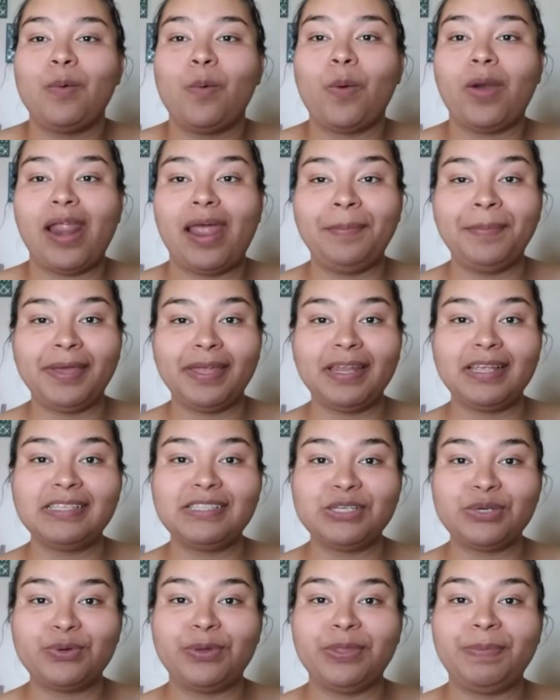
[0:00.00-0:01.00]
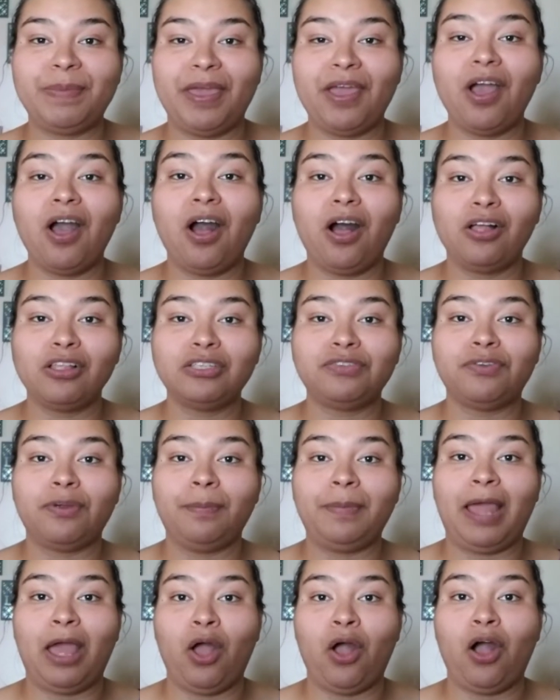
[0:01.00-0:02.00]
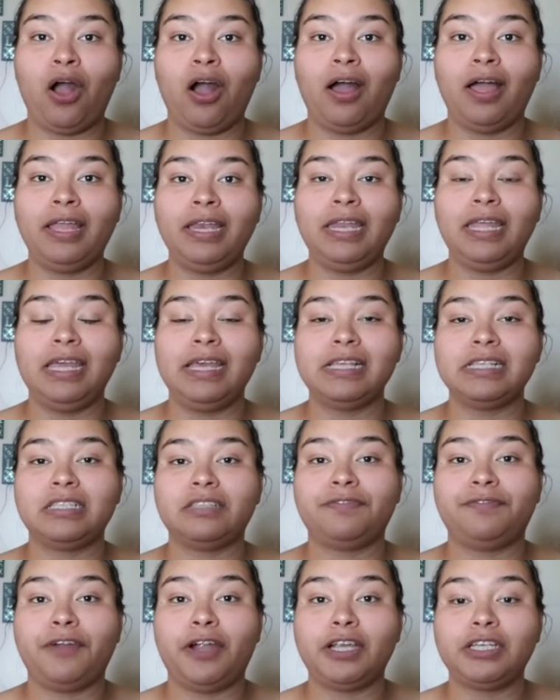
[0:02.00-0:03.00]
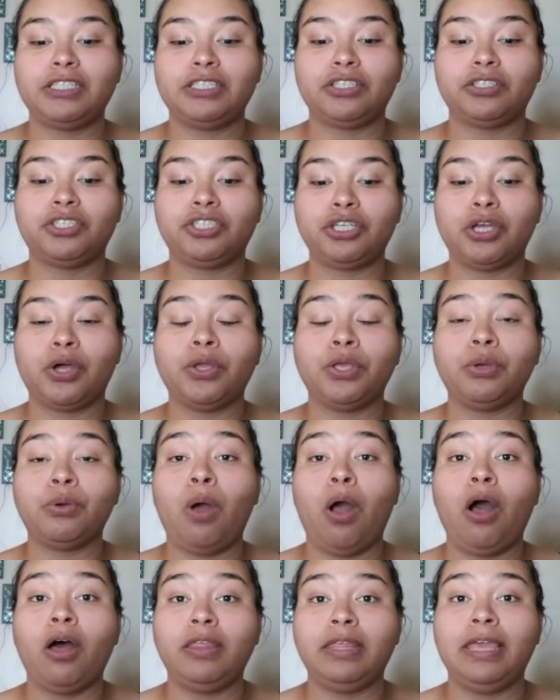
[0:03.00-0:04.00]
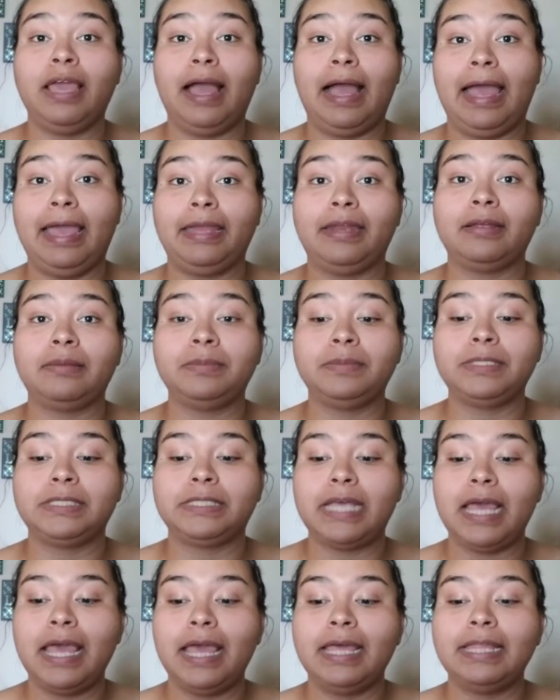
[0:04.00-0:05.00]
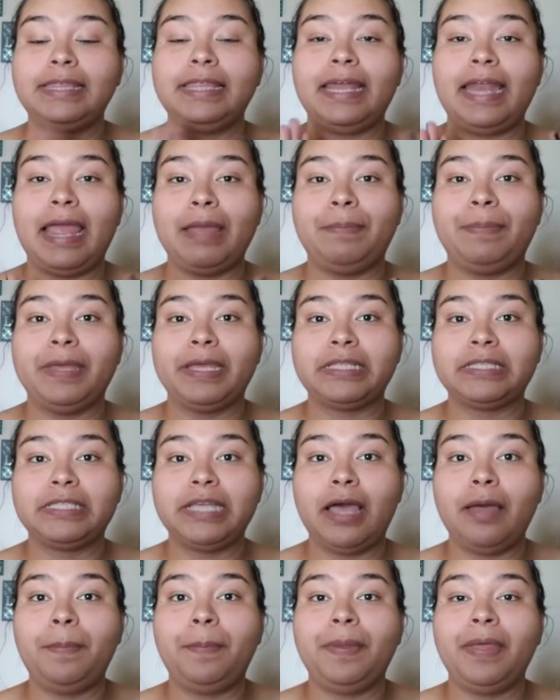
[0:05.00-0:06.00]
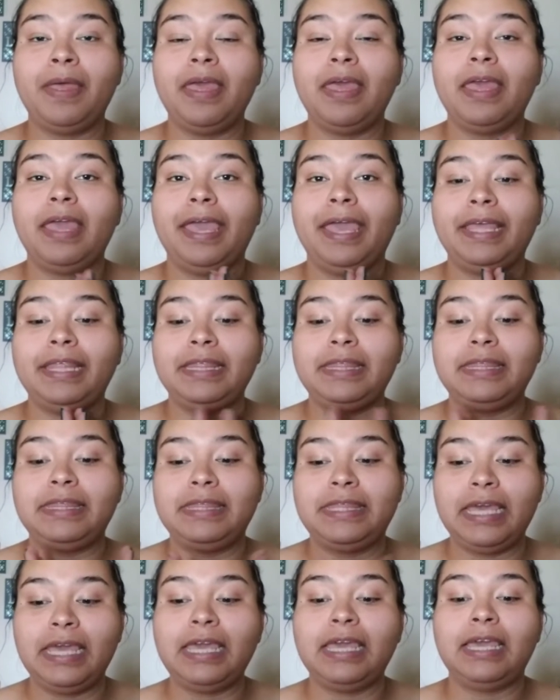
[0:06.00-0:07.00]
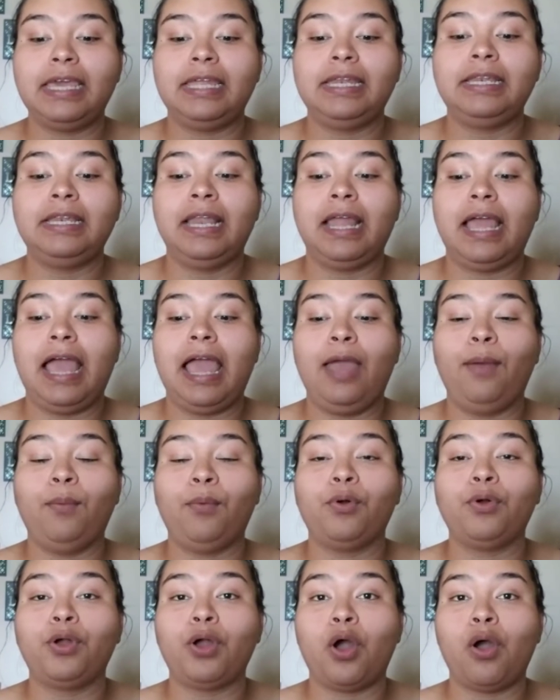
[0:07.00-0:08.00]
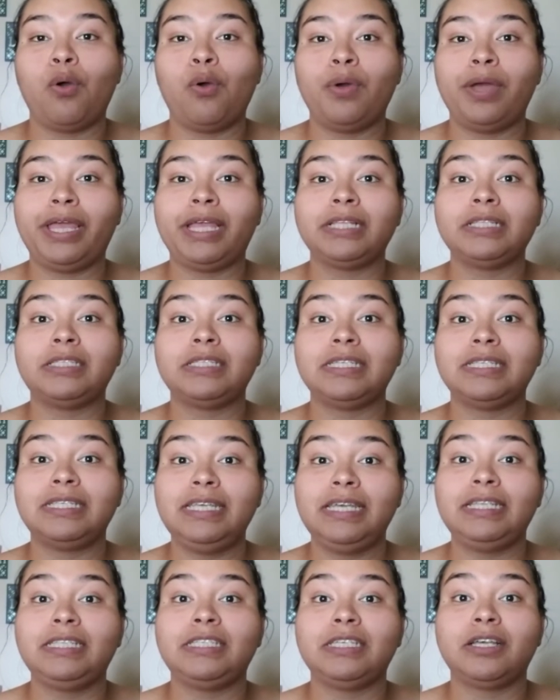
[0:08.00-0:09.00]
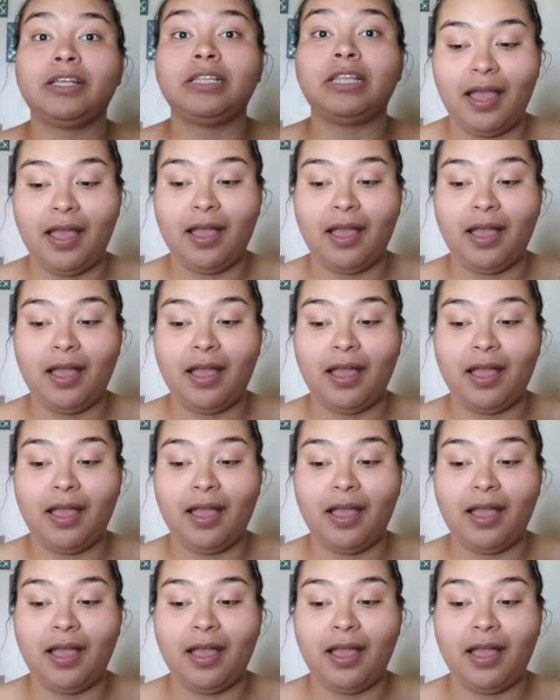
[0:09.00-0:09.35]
What I'm gonna do with my hauls from now on is first show you all the items that I picked up, and then I will go into detail